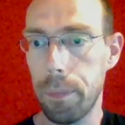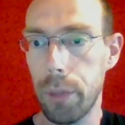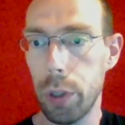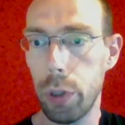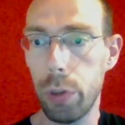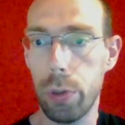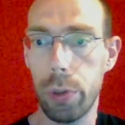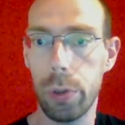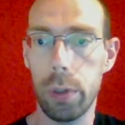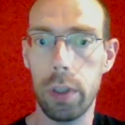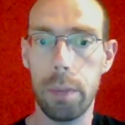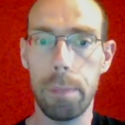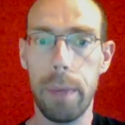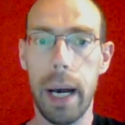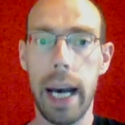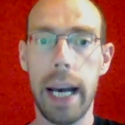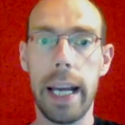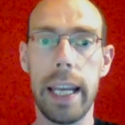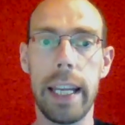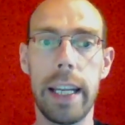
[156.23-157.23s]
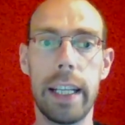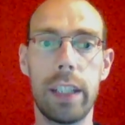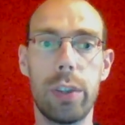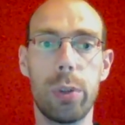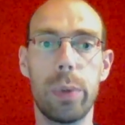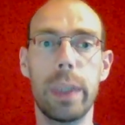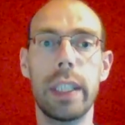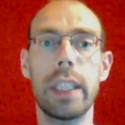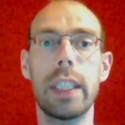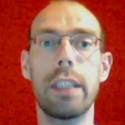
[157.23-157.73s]
you could buy a
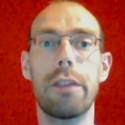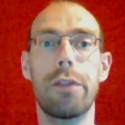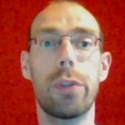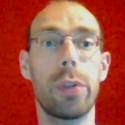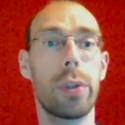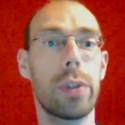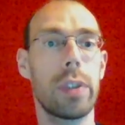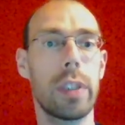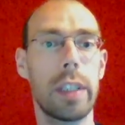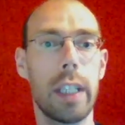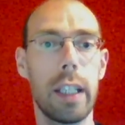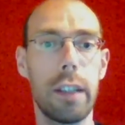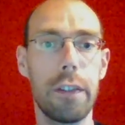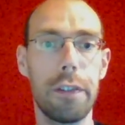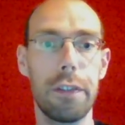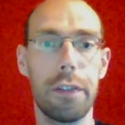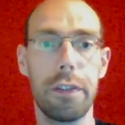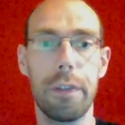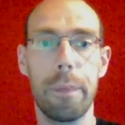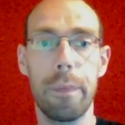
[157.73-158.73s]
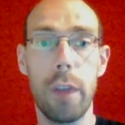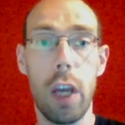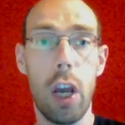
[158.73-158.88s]
drink for yourself